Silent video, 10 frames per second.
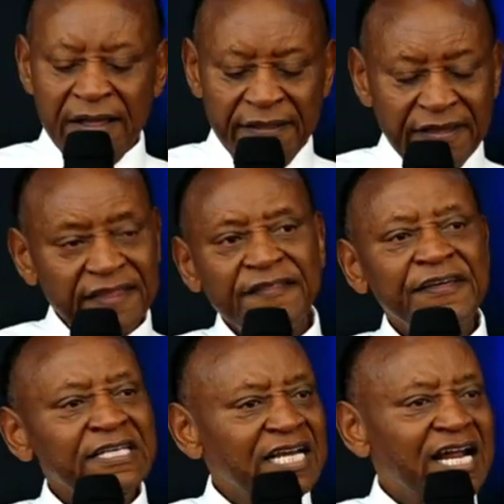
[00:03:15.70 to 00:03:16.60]
The other
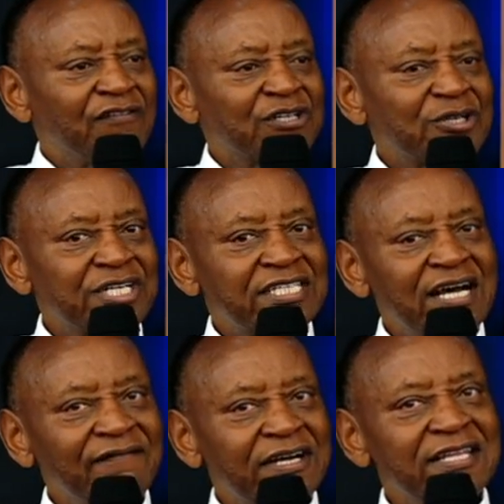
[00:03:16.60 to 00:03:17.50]
things that I've also
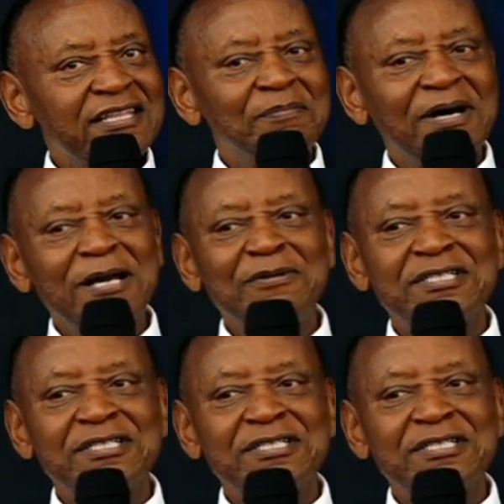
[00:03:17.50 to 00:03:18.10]
discovered in the Bible